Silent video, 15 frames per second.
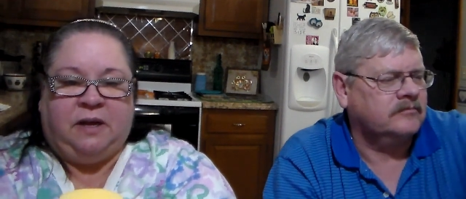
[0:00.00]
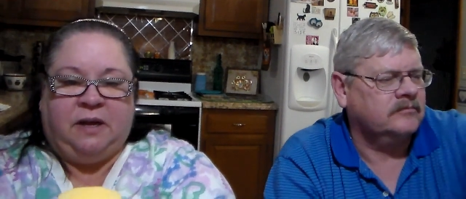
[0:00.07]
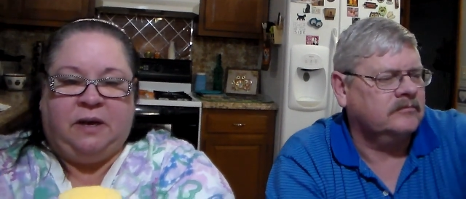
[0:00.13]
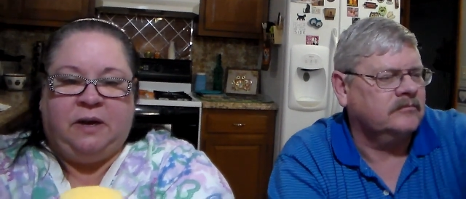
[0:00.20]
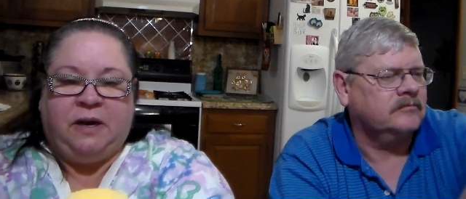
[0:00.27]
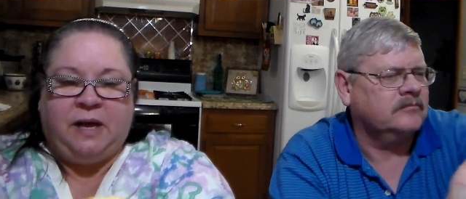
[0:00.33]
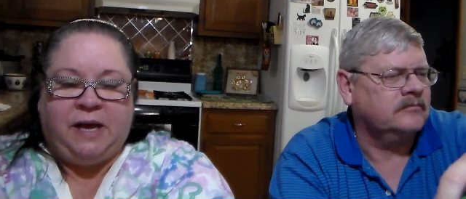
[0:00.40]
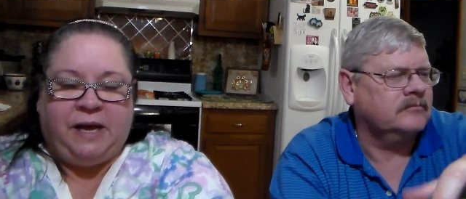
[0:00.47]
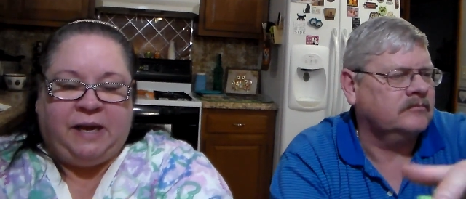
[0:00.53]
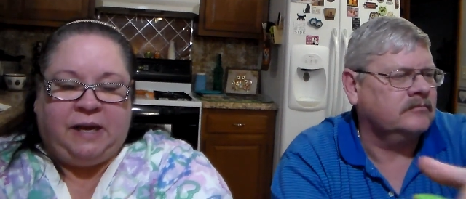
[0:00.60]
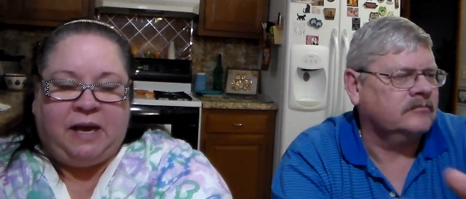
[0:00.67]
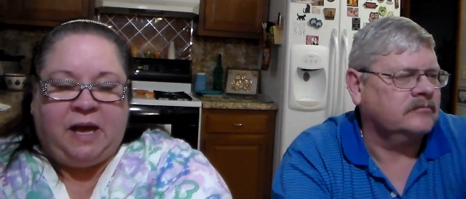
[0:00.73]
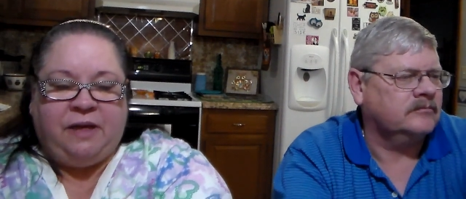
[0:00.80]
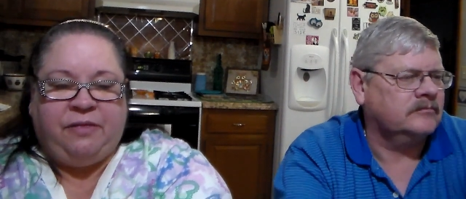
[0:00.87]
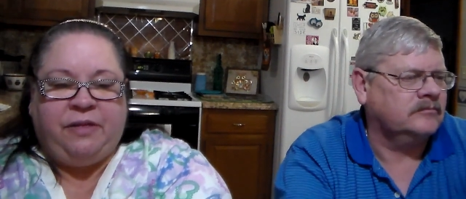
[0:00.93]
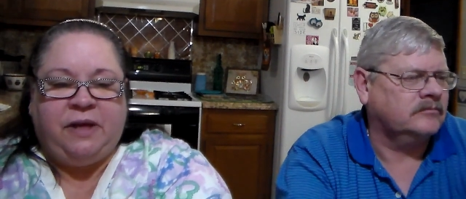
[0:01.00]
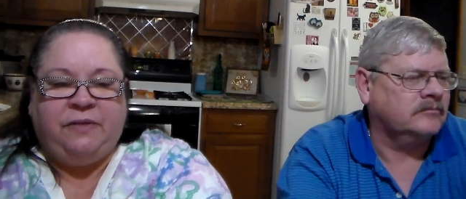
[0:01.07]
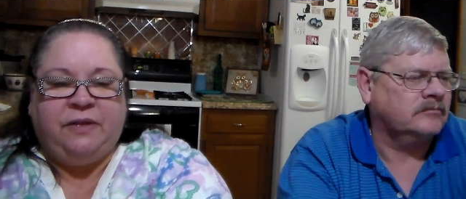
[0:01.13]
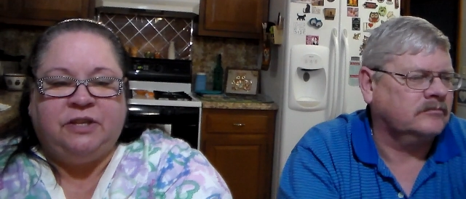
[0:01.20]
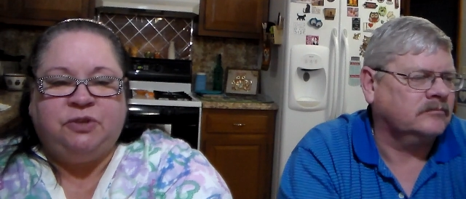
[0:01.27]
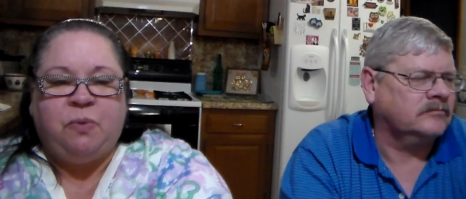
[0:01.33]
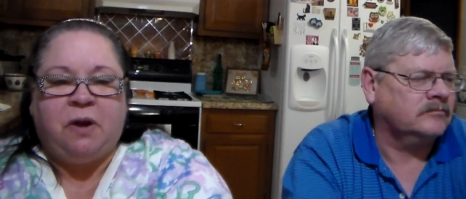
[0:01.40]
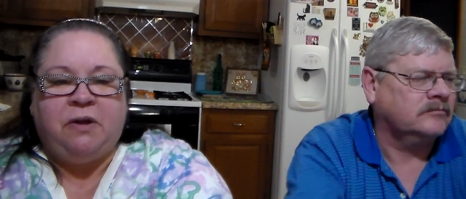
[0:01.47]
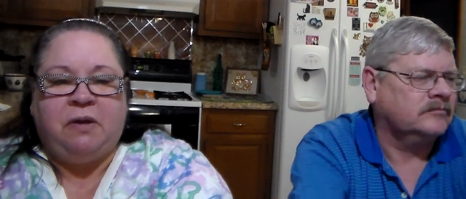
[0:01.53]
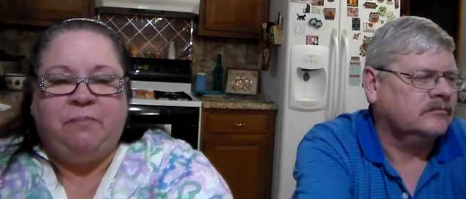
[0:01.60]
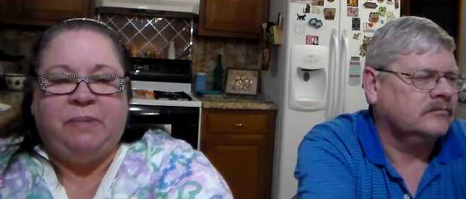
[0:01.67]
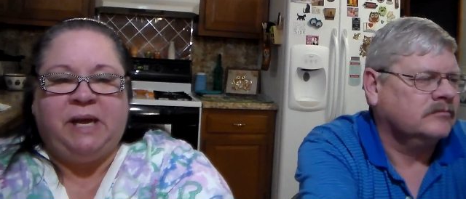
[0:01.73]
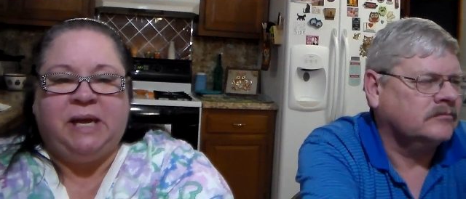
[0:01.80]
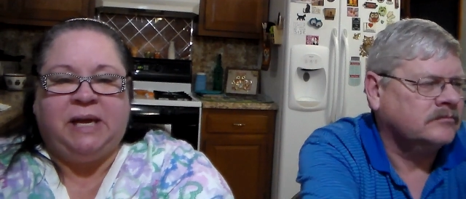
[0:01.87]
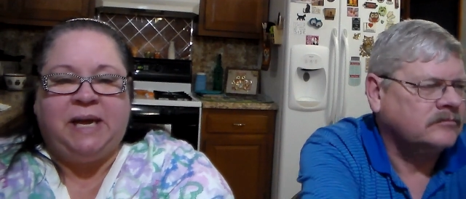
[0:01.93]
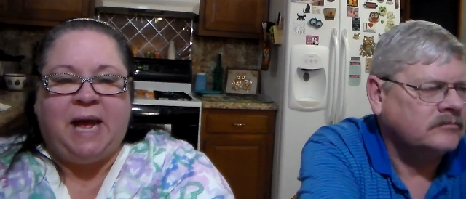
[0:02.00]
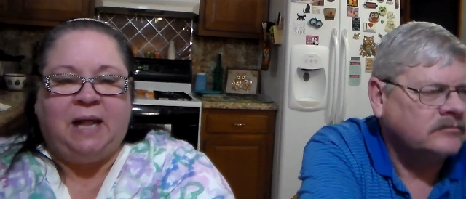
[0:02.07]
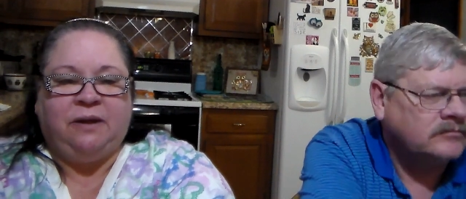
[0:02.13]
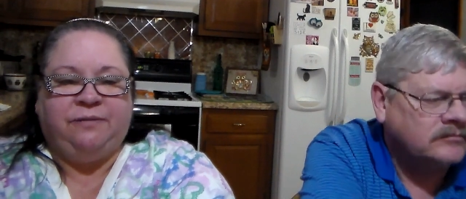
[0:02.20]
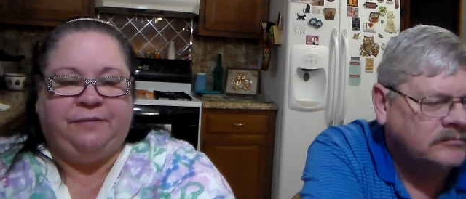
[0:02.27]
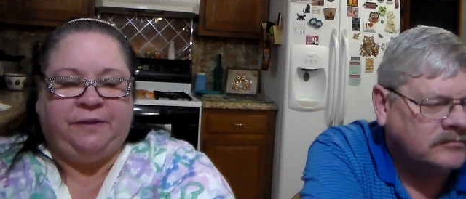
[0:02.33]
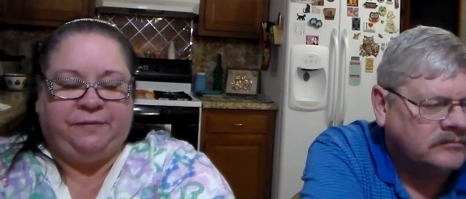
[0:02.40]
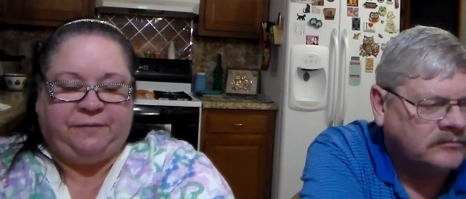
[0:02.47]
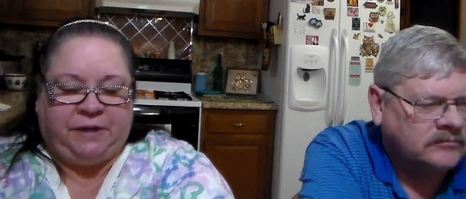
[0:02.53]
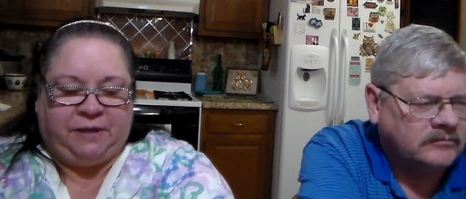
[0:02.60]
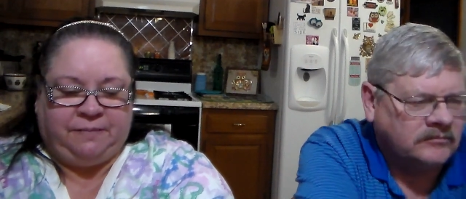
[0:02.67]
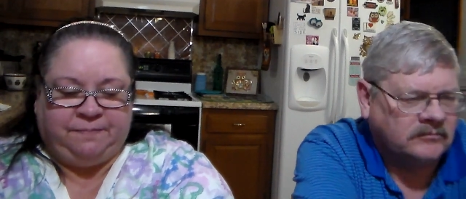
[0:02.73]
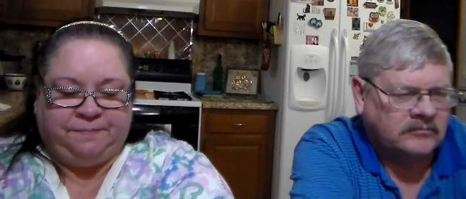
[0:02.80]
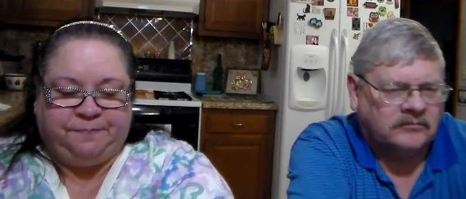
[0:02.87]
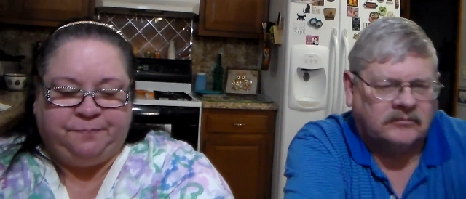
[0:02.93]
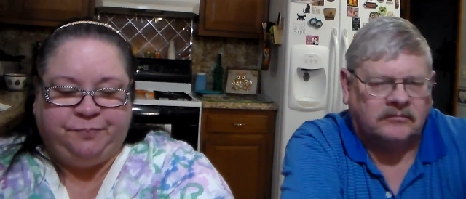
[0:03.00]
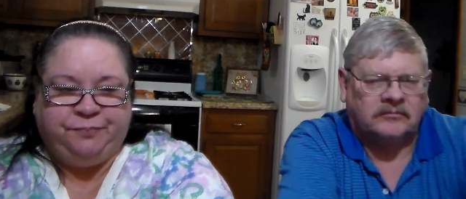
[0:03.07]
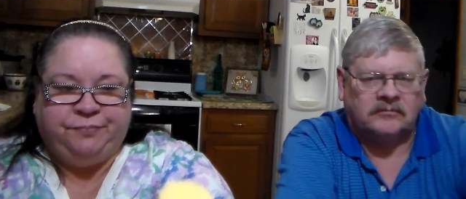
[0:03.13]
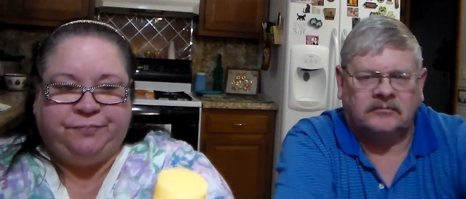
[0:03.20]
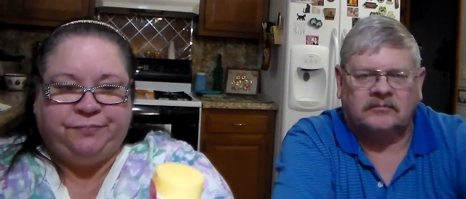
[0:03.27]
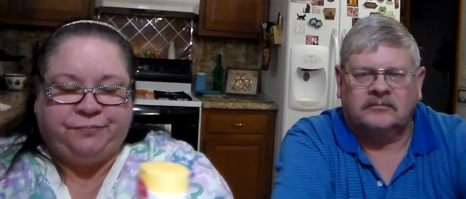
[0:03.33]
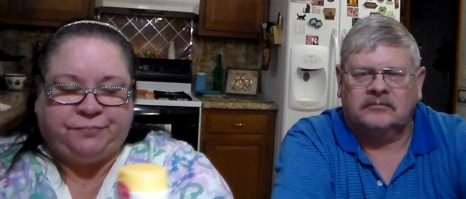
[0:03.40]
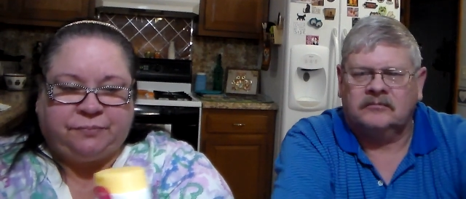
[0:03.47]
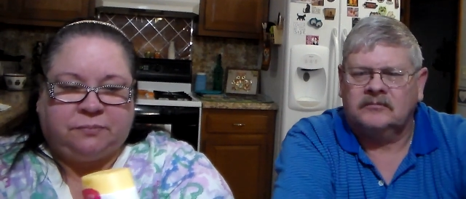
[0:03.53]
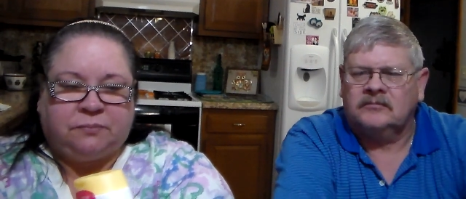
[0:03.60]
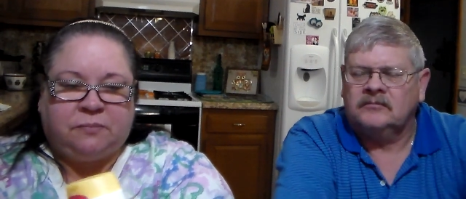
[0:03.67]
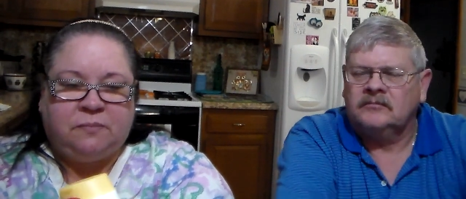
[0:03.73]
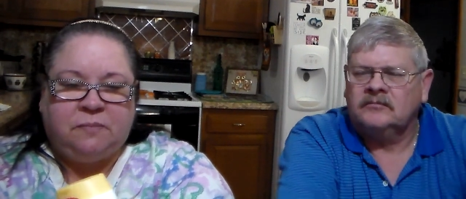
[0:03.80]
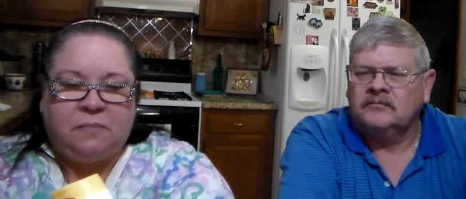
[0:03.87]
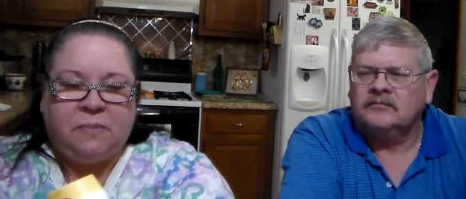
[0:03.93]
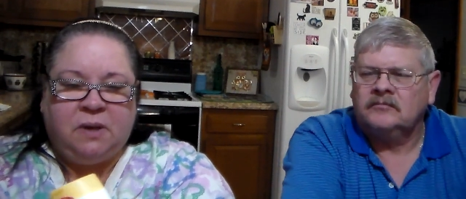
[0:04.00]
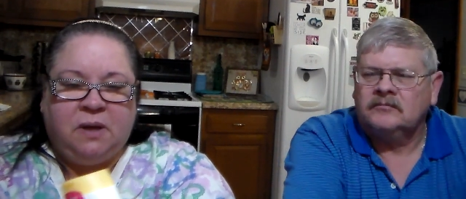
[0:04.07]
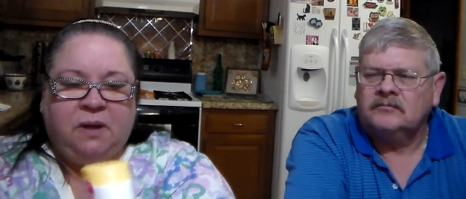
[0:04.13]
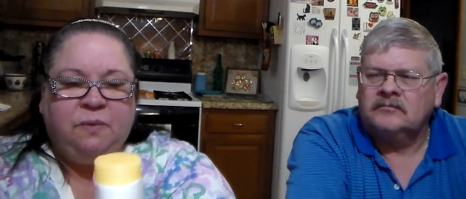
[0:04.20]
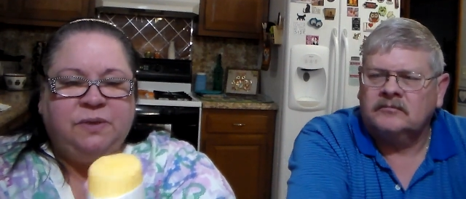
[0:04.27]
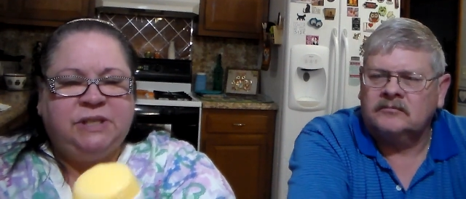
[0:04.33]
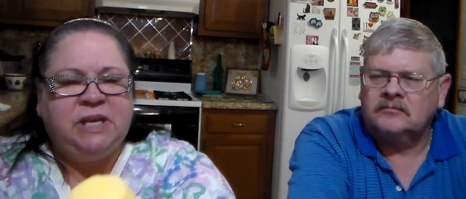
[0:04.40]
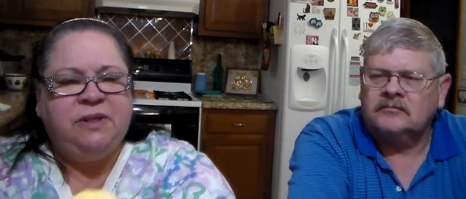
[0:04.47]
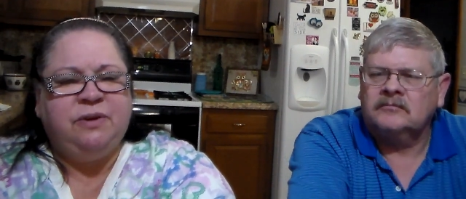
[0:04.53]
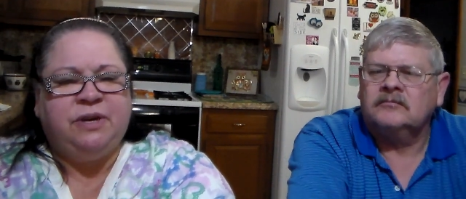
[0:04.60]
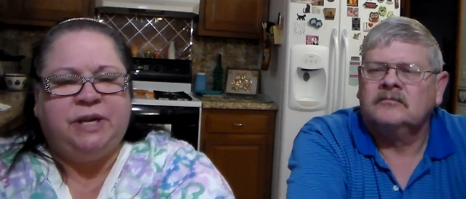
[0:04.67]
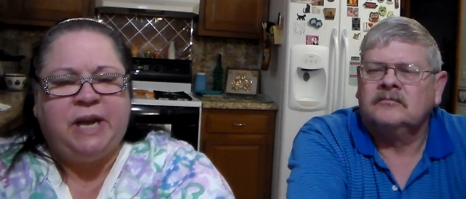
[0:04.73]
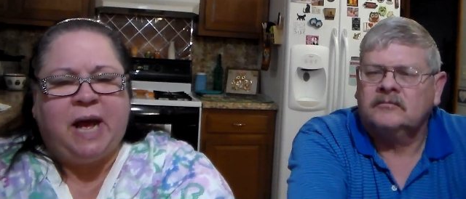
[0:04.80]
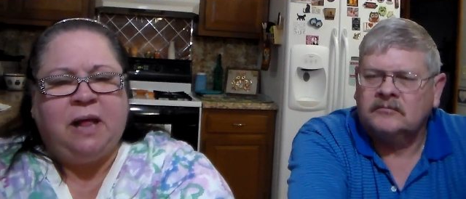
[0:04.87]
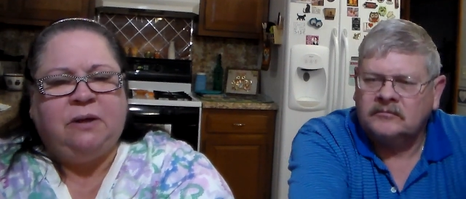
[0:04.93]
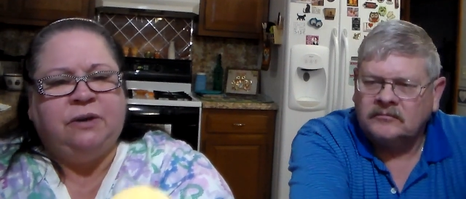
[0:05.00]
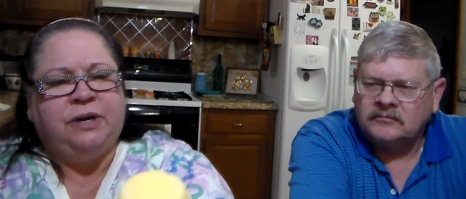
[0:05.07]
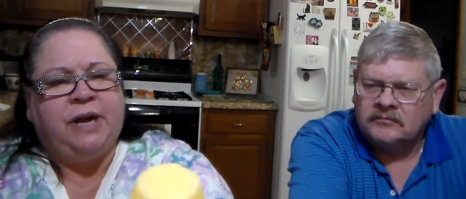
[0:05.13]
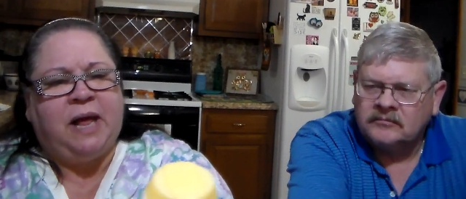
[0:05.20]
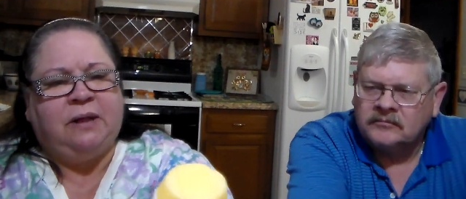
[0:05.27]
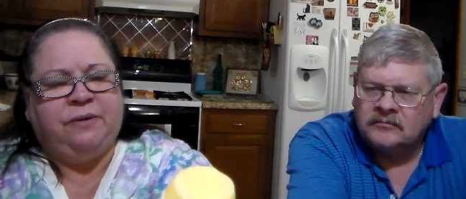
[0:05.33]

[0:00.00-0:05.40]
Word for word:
Speaker 1: Alright, I think this wound up being a dollar fifty. It was mm-hmm. either a dollar or a